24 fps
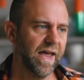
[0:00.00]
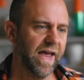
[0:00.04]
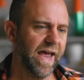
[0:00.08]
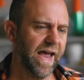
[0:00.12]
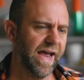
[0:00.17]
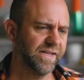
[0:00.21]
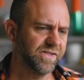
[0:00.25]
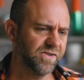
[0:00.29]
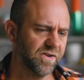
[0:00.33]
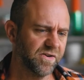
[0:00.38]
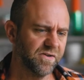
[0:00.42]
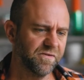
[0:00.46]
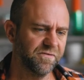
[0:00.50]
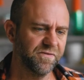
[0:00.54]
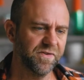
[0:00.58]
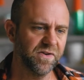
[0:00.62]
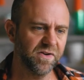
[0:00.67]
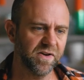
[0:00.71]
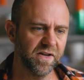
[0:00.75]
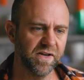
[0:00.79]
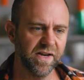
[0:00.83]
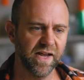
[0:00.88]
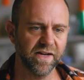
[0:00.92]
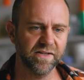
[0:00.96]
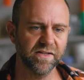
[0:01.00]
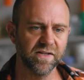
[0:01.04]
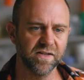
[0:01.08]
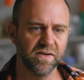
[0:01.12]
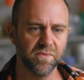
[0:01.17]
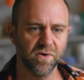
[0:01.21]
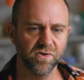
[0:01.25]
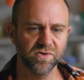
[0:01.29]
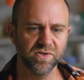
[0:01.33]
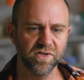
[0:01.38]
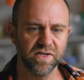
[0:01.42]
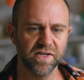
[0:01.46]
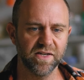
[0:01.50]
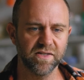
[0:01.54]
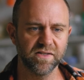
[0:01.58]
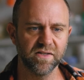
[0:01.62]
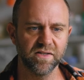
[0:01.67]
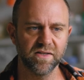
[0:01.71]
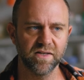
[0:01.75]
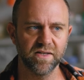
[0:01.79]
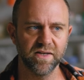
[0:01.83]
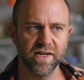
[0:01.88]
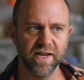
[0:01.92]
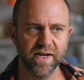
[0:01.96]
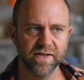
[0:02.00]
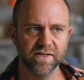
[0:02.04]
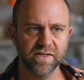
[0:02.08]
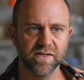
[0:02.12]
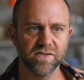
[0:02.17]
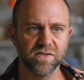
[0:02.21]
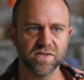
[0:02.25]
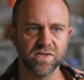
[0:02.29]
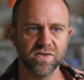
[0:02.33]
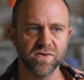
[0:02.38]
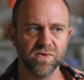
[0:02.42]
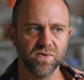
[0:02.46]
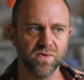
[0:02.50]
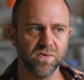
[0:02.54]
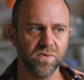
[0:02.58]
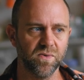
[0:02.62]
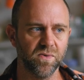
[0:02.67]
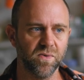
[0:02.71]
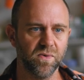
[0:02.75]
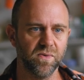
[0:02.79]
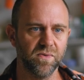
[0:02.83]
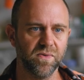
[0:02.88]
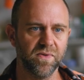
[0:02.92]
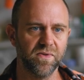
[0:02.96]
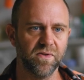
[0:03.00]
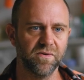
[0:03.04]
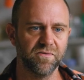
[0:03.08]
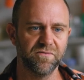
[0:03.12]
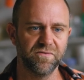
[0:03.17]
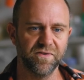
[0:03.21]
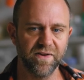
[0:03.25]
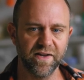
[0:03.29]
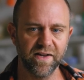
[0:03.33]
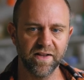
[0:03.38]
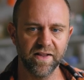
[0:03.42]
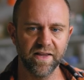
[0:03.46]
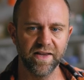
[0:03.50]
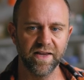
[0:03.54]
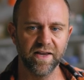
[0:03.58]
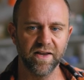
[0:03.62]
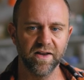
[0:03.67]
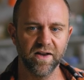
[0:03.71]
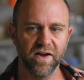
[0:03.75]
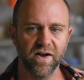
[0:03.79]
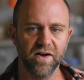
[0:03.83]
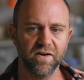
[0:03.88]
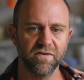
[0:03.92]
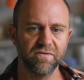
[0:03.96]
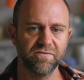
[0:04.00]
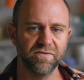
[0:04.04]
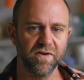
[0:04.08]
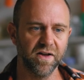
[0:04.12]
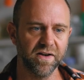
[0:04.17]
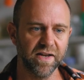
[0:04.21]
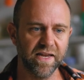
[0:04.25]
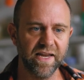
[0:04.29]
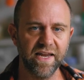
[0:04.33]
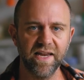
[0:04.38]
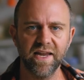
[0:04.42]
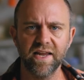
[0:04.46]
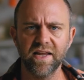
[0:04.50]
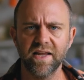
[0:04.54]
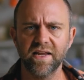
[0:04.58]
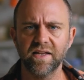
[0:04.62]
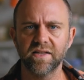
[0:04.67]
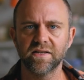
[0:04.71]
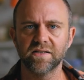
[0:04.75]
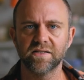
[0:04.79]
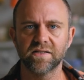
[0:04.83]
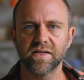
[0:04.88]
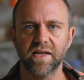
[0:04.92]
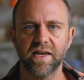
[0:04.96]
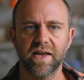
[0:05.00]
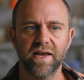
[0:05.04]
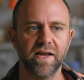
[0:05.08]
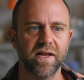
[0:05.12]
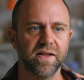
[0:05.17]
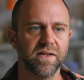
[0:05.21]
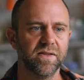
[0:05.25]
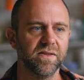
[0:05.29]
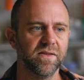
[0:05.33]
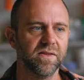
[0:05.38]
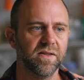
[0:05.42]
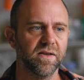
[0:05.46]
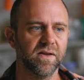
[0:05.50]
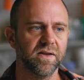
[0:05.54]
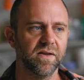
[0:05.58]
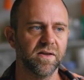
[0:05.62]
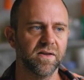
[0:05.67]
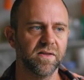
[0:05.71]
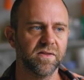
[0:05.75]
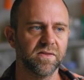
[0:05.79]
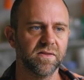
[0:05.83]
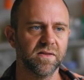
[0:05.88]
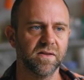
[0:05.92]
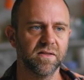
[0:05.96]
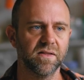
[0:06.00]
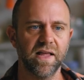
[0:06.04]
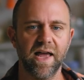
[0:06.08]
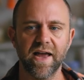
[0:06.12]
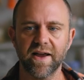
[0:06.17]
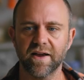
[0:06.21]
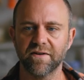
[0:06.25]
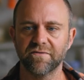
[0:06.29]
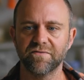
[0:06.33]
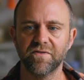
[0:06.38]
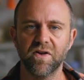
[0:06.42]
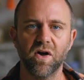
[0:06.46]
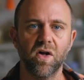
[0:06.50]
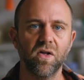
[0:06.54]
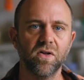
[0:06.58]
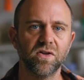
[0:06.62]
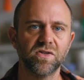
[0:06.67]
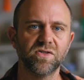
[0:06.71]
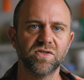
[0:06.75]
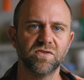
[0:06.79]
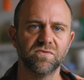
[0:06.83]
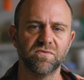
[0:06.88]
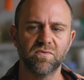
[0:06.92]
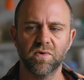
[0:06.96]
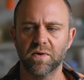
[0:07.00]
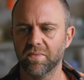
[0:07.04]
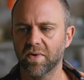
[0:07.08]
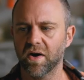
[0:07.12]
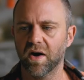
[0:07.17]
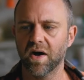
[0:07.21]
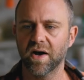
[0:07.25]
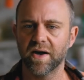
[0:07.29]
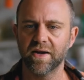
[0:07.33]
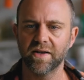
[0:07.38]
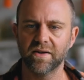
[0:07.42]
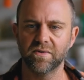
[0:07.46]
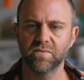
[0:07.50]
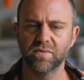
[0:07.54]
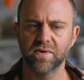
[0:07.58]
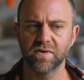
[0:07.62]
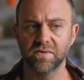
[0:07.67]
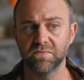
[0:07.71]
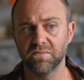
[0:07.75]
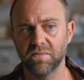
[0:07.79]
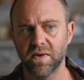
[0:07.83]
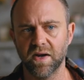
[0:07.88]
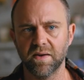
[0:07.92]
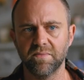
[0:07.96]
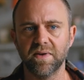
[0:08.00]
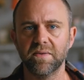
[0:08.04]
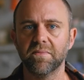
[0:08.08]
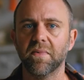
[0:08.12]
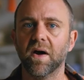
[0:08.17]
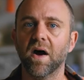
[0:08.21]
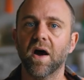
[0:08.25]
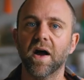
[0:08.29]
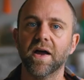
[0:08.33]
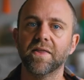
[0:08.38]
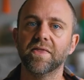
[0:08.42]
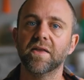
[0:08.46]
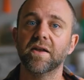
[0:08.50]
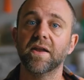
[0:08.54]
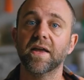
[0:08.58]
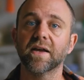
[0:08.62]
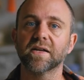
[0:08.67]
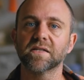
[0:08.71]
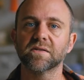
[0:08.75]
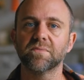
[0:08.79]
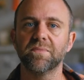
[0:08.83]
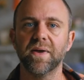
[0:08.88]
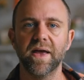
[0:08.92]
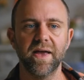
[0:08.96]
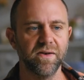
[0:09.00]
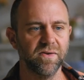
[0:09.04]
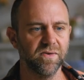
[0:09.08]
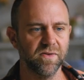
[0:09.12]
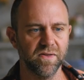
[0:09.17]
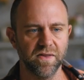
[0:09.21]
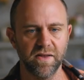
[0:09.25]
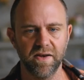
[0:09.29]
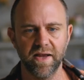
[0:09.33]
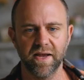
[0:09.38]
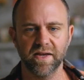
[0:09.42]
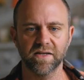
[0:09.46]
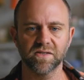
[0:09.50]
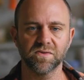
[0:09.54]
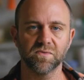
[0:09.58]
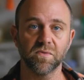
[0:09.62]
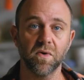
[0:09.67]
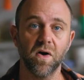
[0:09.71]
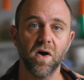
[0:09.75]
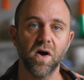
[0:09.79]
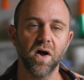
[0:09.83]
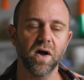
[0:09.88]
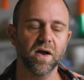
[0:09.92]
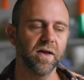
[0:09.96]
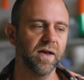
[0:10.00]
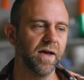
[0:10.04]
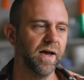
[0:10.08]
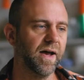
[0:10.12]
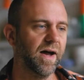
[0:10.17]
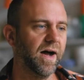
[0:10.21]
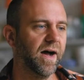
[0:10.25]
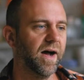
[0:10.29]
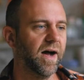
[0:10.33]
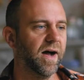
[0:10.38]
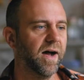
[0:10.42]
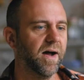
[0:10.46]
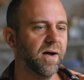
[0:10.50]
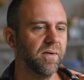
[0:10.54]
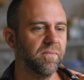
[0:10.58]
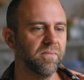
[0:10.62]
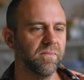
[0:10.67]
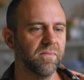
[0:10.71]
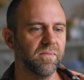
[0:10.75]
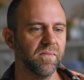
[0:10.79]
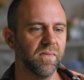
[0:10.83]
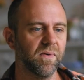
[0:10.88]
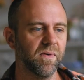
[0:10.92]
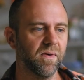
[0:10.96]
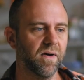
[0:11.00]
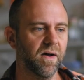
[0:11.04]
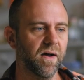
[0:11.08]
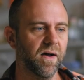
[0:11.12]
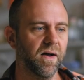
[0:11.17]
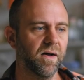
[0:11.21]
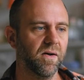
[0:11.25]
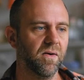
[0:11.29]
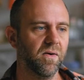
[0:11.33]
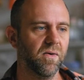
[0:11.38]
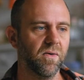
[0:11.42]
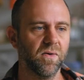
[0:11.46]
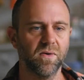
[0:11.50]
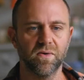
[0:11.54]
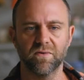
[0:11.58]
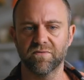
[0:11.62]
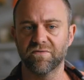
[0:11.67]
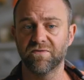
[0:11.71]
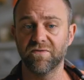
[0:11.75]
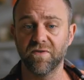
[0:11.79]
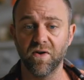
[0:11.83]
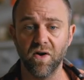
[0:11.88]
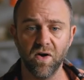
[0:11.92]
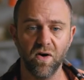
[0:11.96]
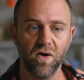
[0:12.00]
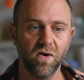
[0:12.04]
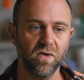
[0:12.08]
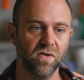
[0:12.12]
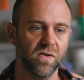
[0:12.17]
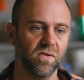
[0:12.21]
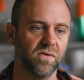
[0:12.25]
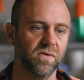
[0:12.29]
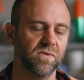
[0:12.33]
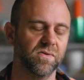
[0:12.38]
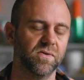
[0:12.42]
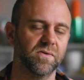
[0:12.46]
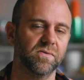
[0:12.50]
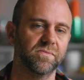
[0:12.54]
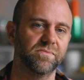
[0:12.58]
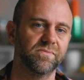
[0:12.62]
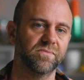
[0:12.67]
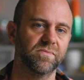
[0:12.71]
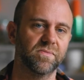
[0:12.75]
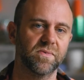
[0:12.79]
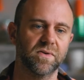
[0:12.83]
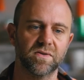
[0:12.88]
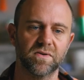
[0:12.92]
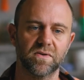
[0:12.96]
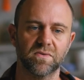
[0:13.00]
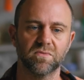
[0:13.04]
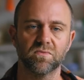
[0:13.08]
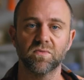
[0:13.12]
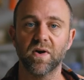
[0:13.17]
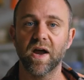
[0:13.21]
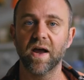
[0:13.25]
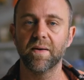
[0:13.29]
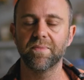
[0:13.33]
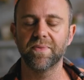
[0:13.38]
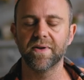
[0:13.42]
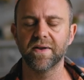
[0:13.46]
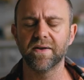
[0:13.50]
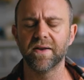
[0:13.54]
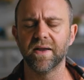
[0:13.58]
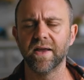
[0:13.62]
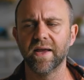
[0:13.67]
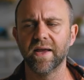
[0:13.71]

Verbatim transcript: and started to feel connected, emotionally connected to the feeling of unease and the, the lack of knowledge of what behind what might be behind the next bend or the next rock um, or fall or uh, rapid.